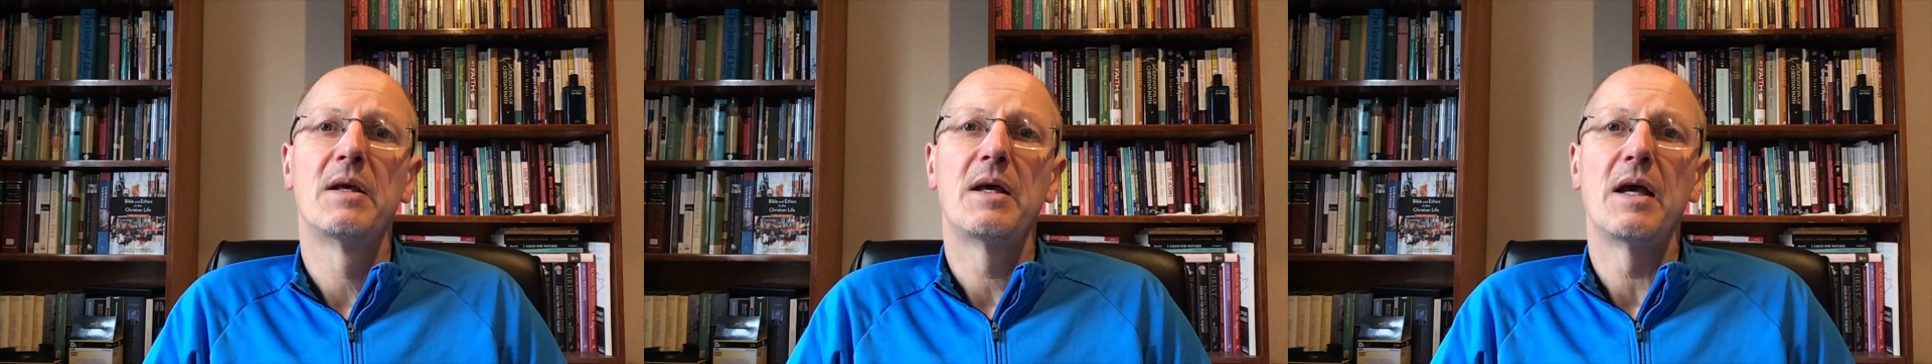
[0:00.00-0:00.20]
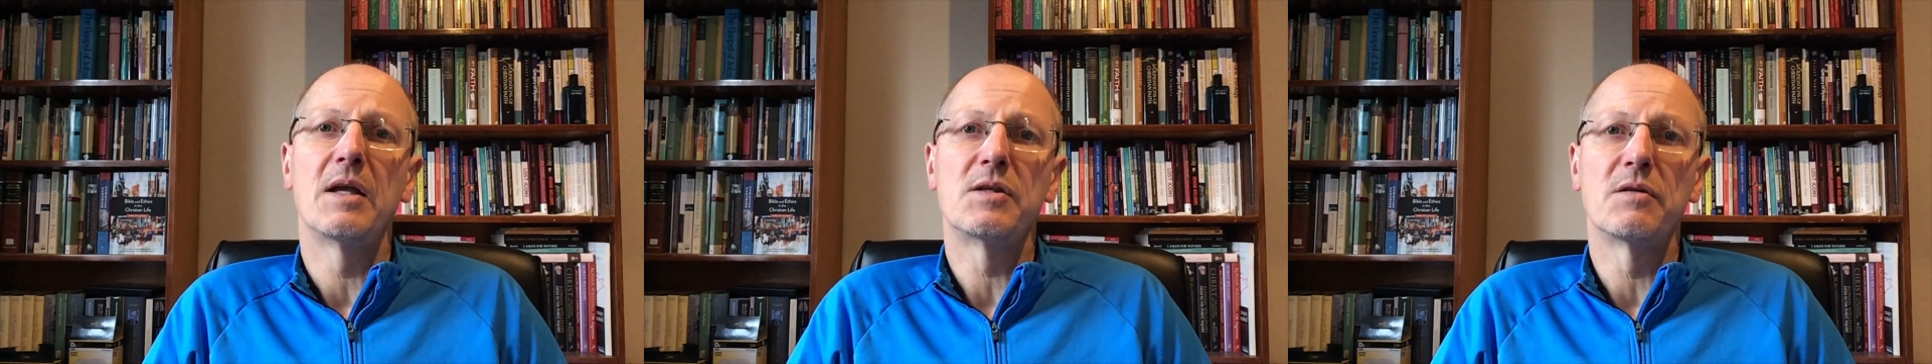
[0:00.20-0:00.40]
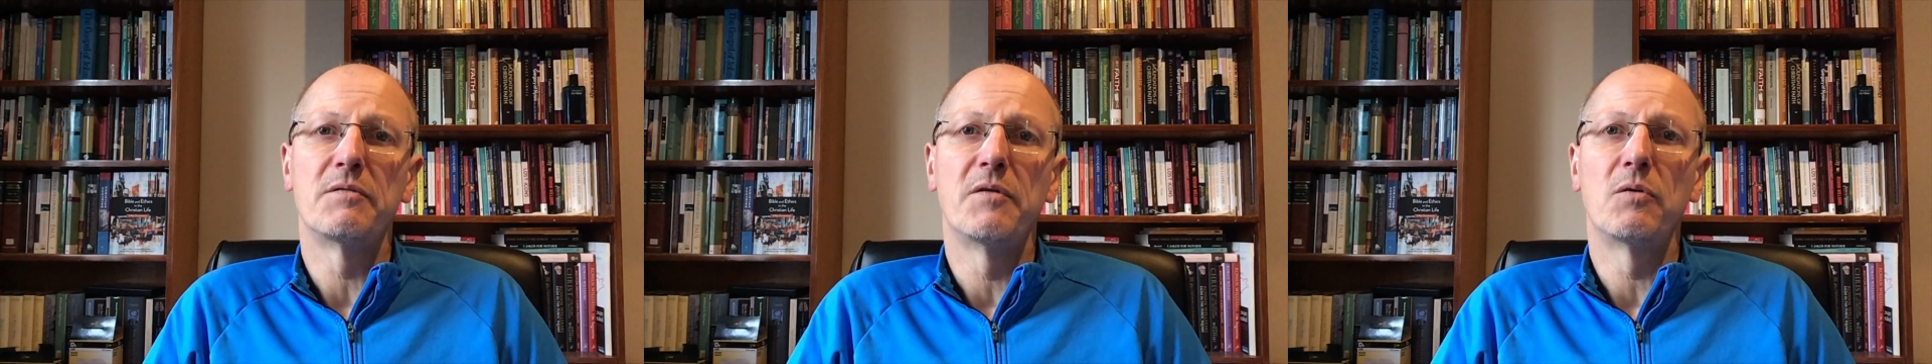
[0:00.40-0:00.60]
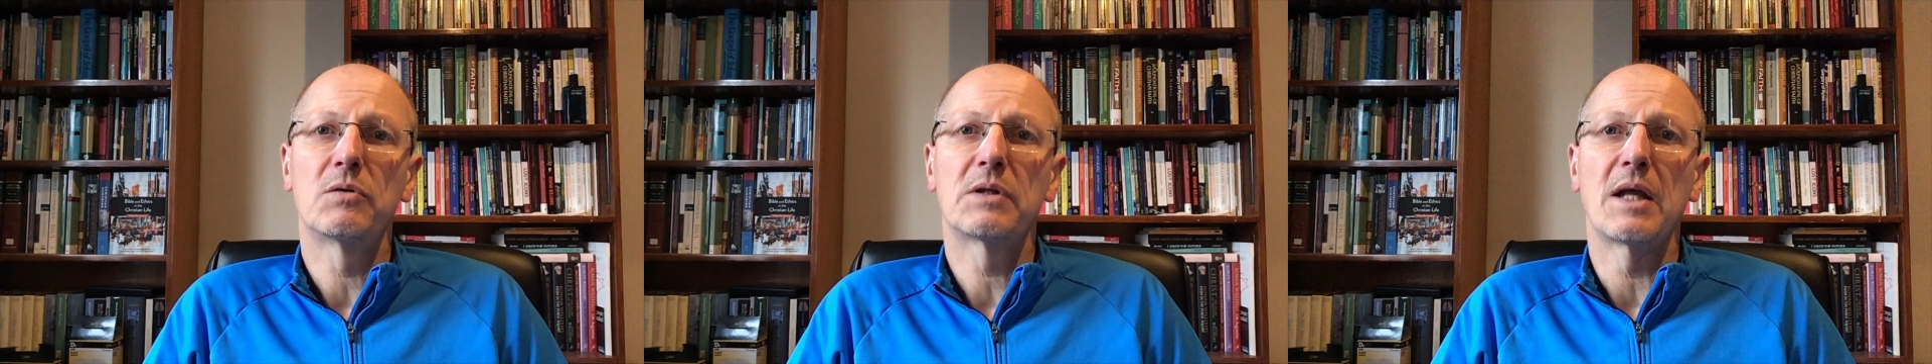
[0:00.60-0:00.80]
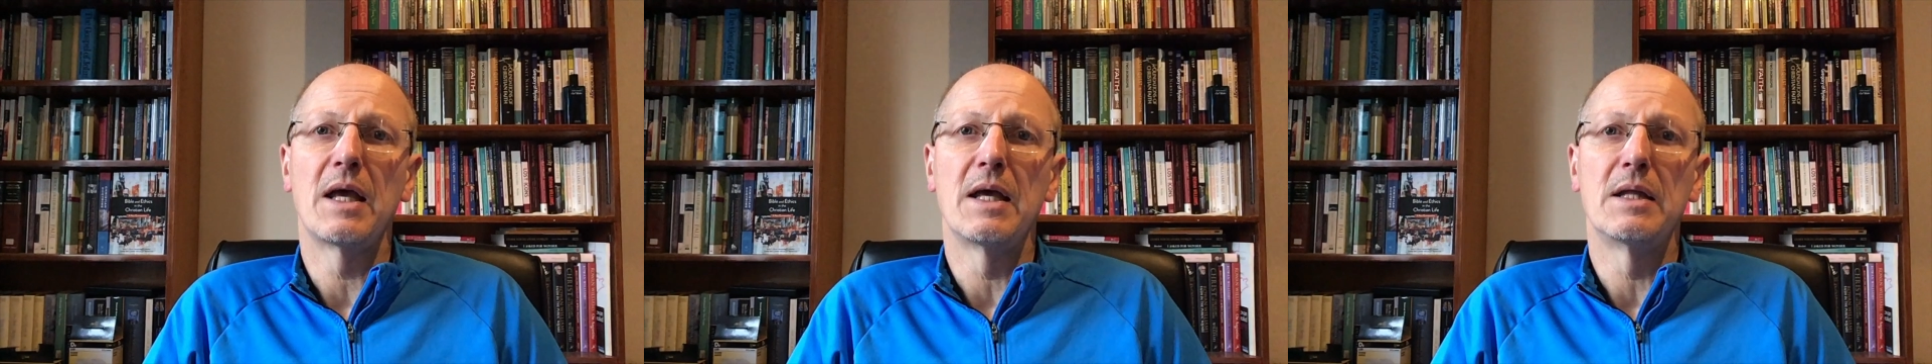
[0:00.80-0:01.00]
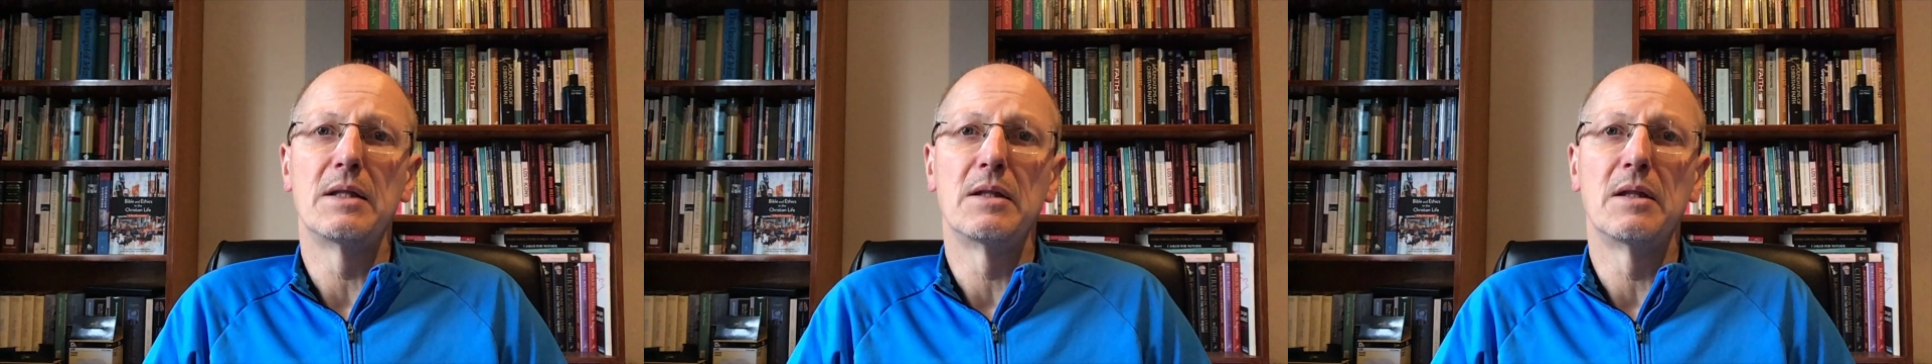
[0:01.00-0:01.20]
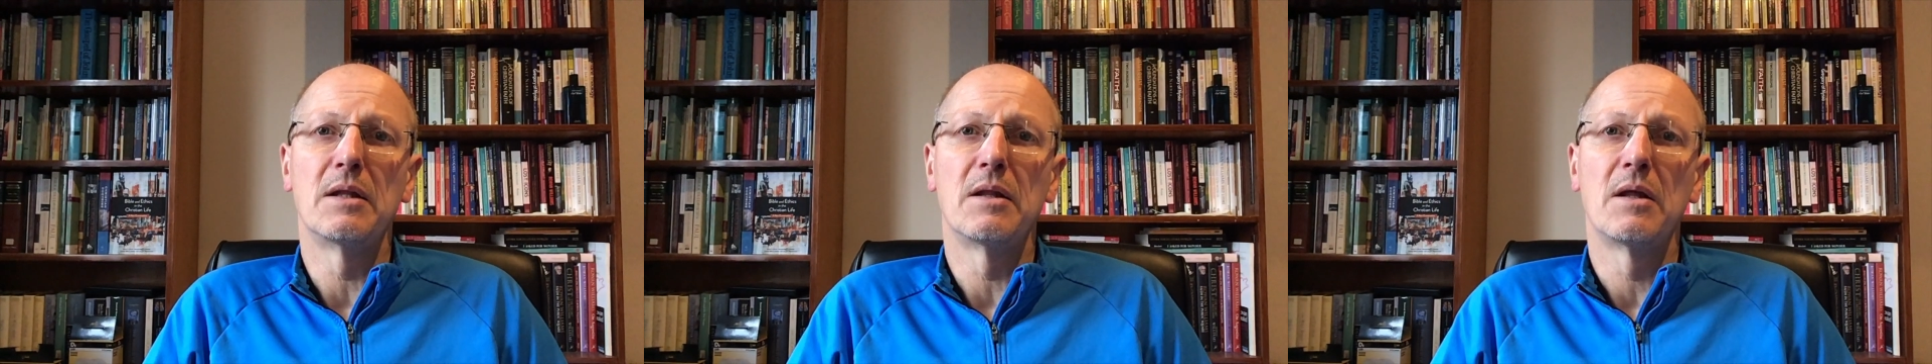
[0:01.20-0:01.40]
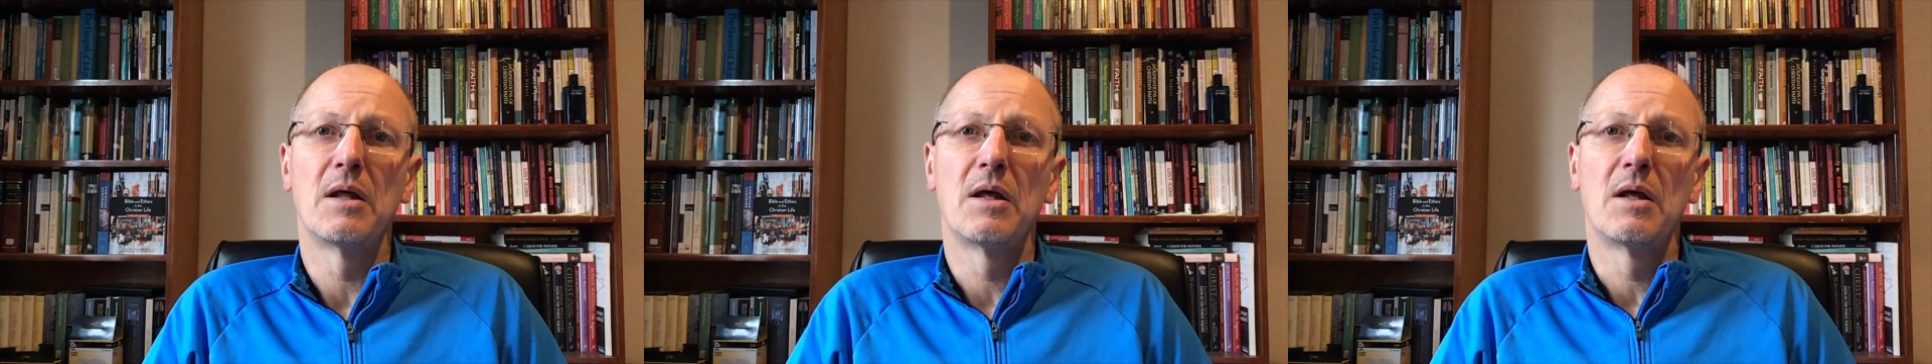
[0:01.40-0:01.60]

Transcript: it's evoked in